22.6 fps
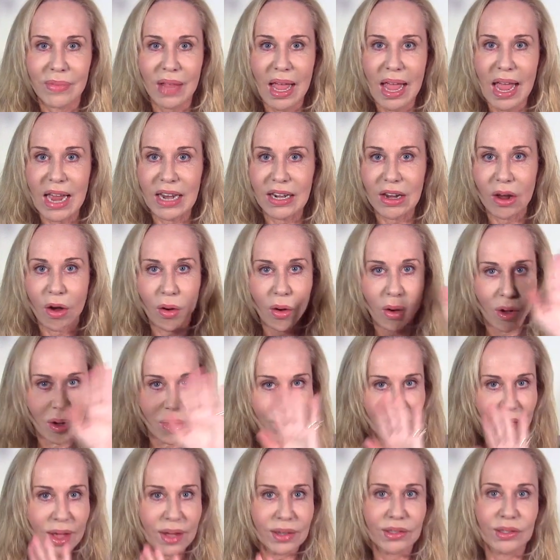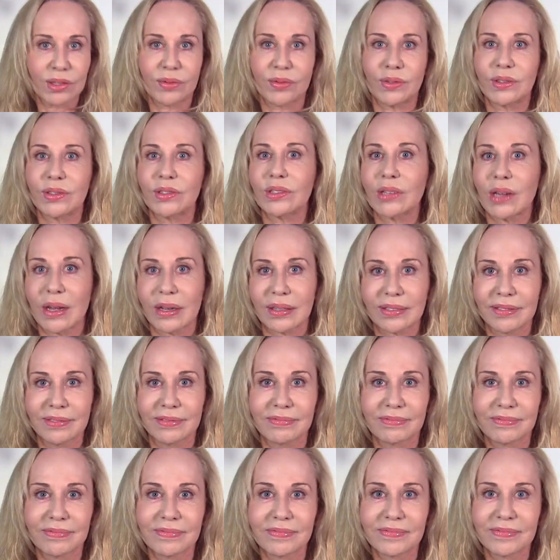and all that's a facade,
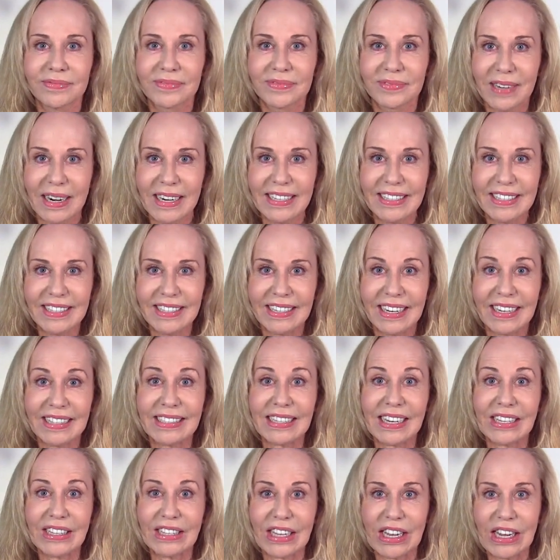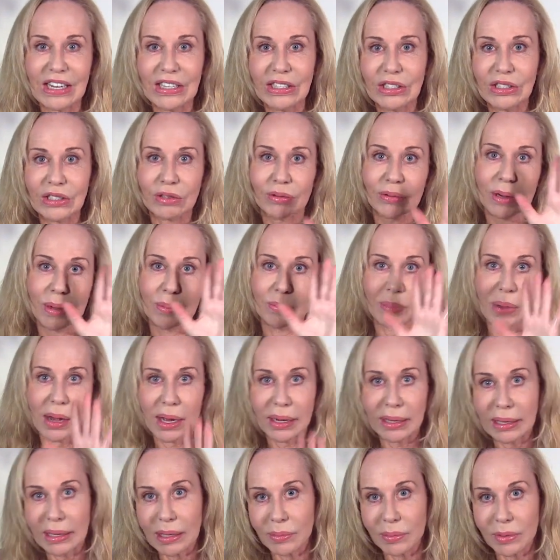right? It's like the Instagram
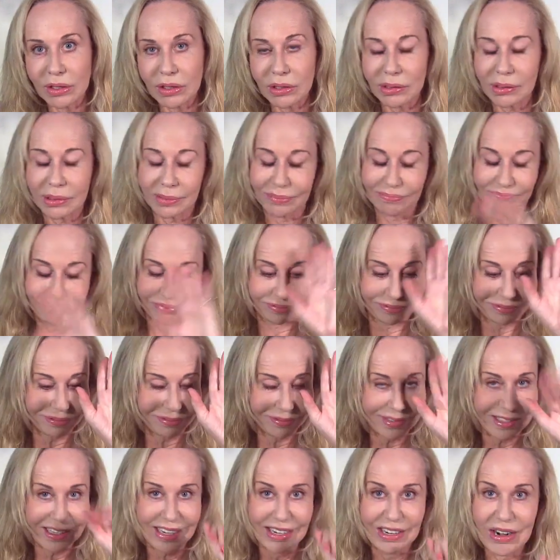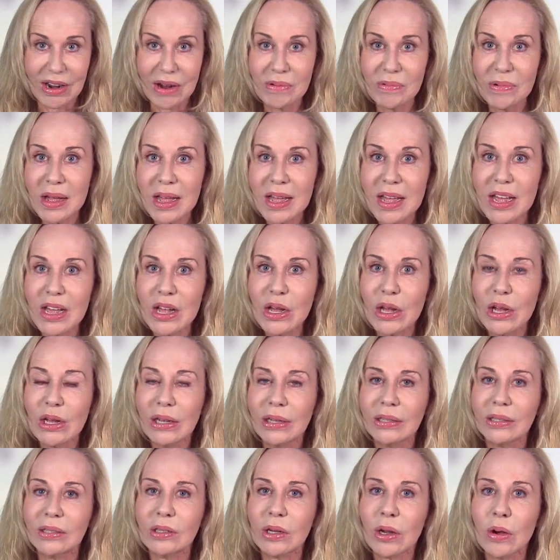body images, you know?
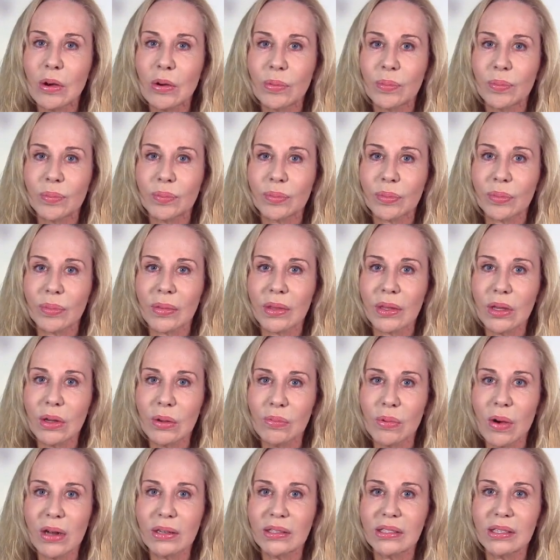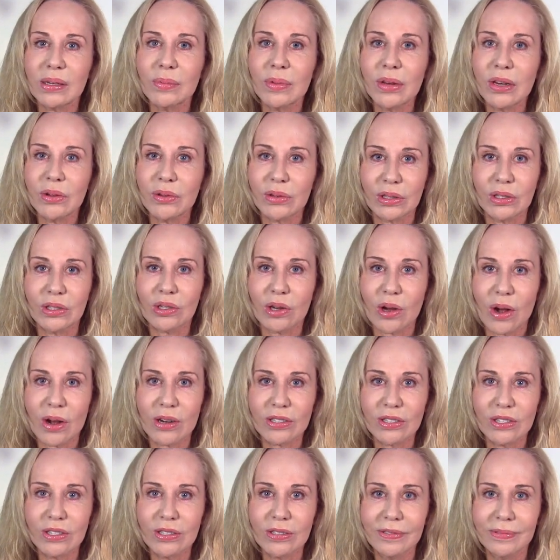So you want somebody you can
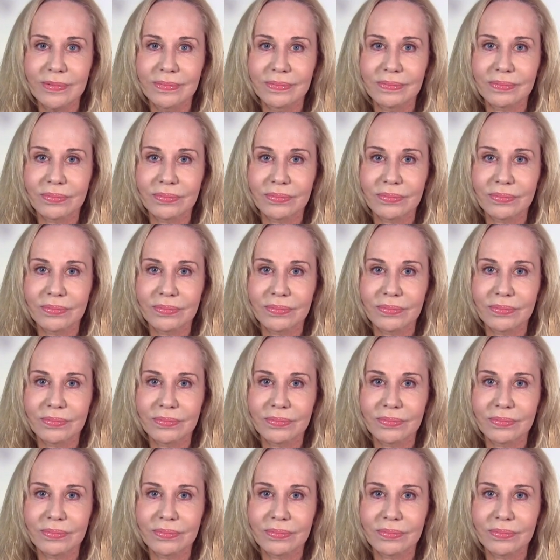talk to,